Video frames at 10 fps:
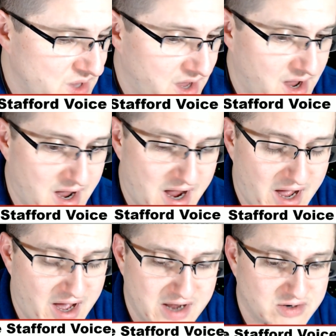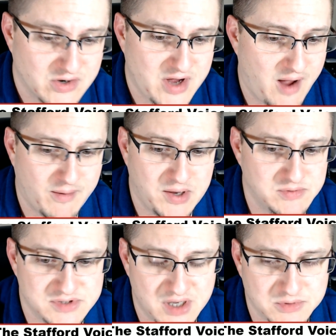Yeah, I don't know how he
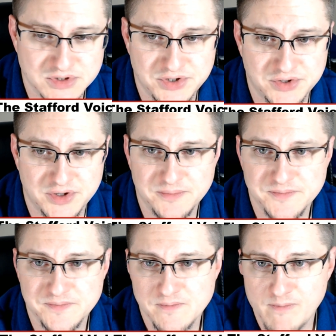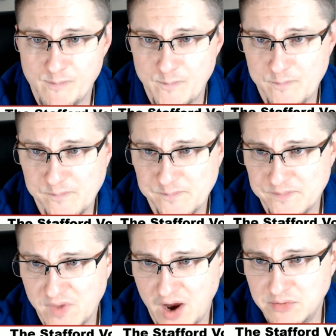was able to do it.
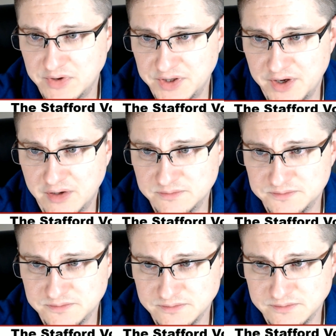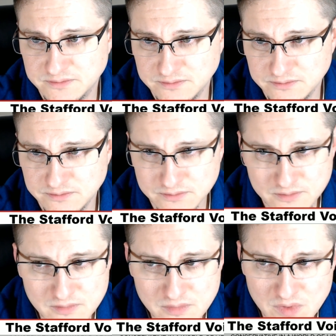I really don't.
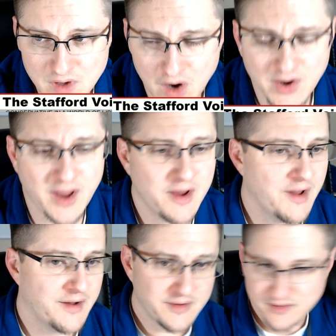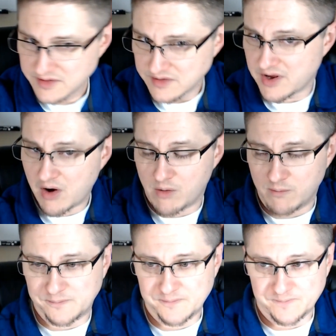Okay,
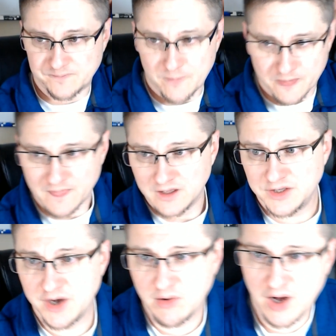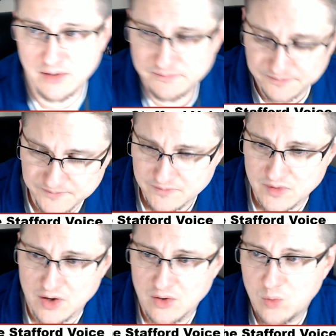so, you know what?
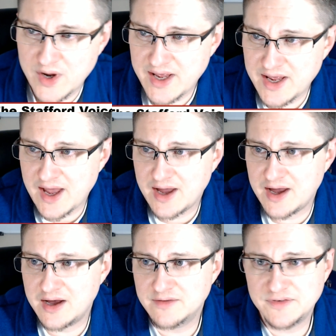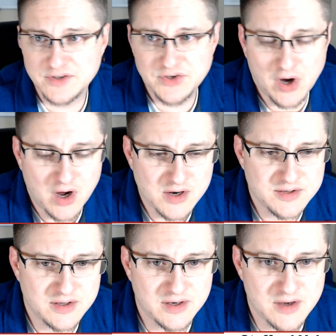We have
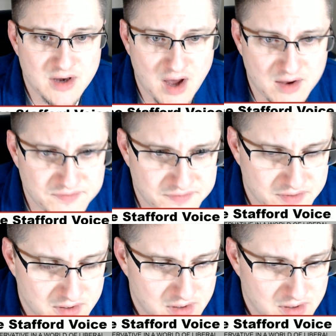talked enough.